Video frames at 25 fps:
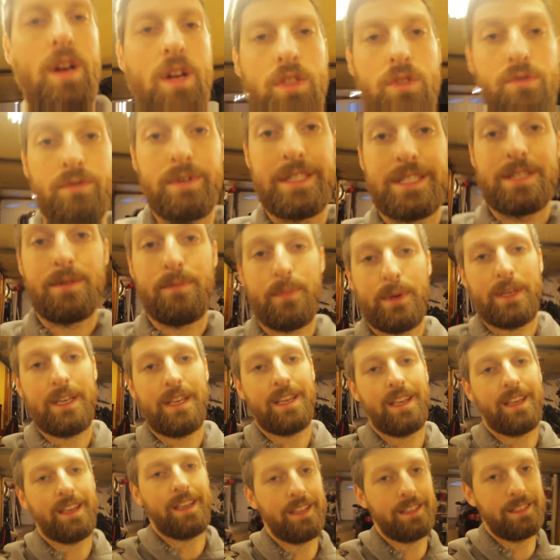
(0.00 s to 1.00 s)
The reason
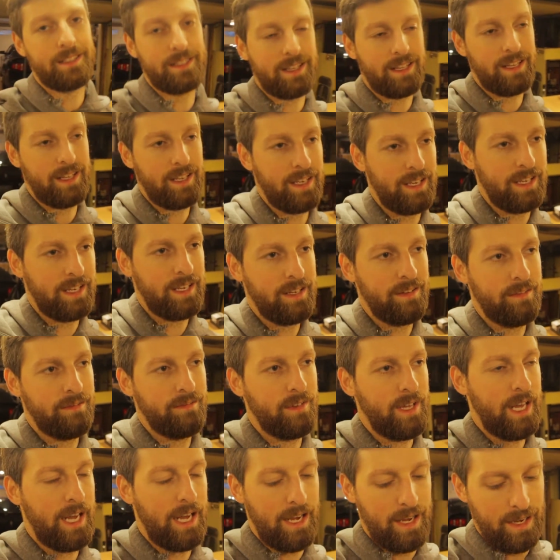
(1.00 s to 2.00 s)
being is the
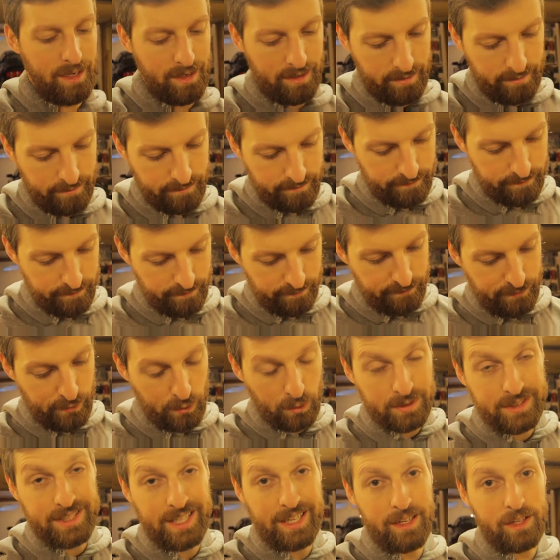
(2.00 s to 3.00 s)

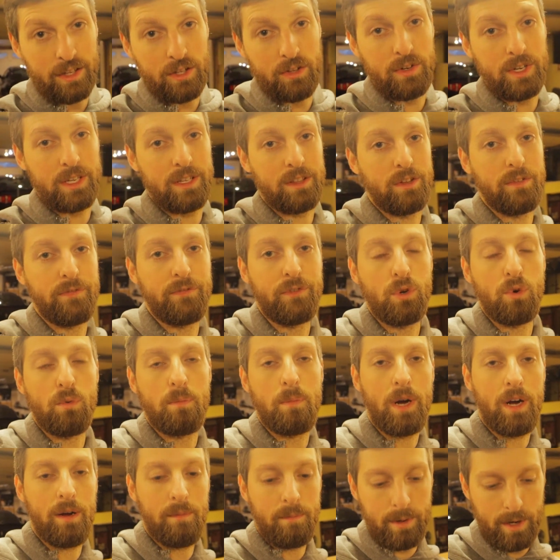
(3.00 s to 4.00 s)
fuel sending unit and the fuel
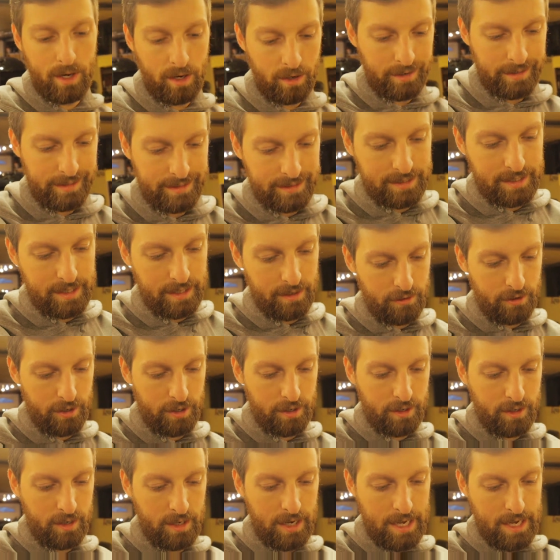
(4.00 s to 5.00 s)
pump are
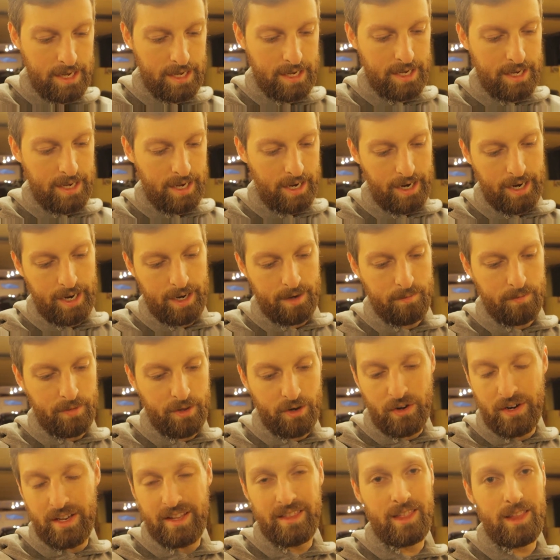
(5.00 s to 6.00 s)
interior.
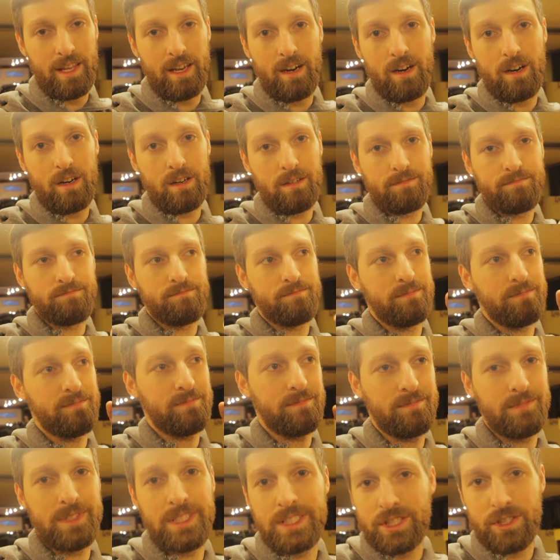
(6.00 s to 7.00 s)
They're in there.
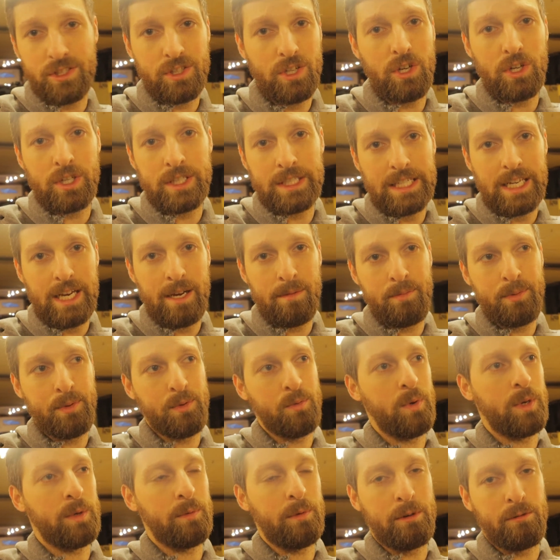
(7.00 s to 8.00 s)
It just hooked up.
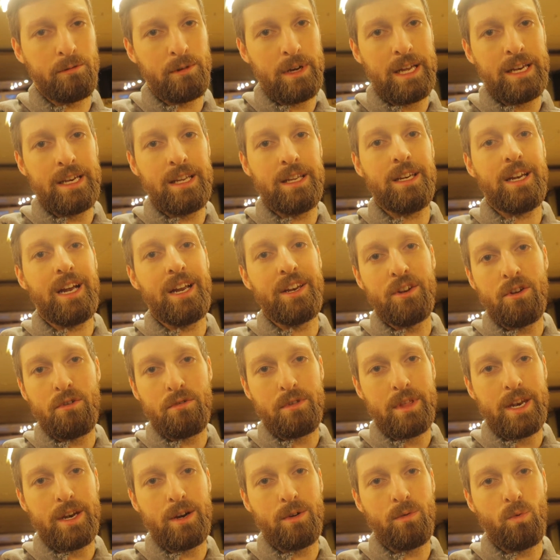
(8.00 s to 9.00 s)
When we ran it, I know
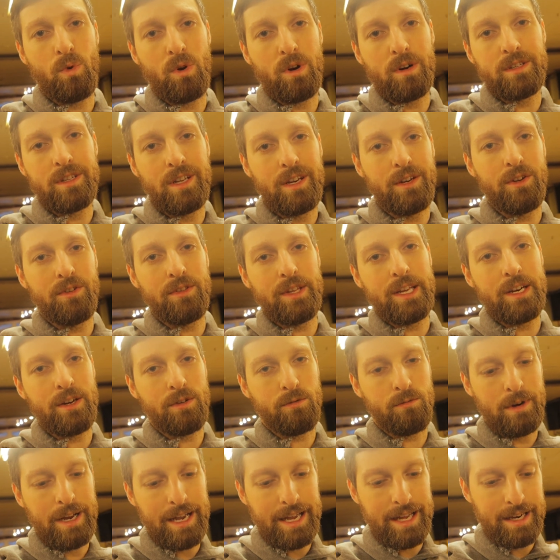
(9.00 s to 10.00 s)
that it worked, I know that it
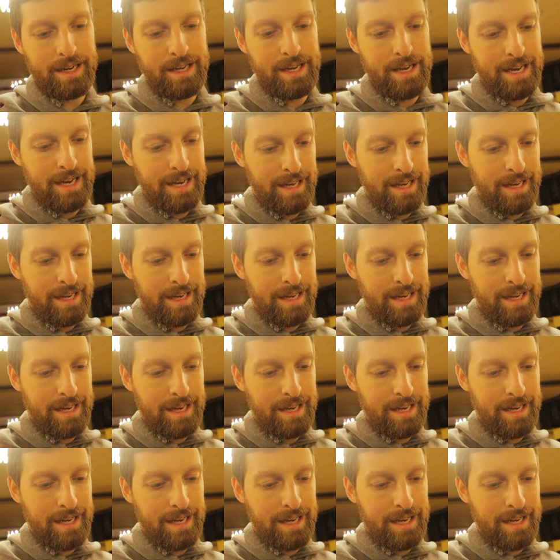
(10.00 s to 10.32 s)
ran.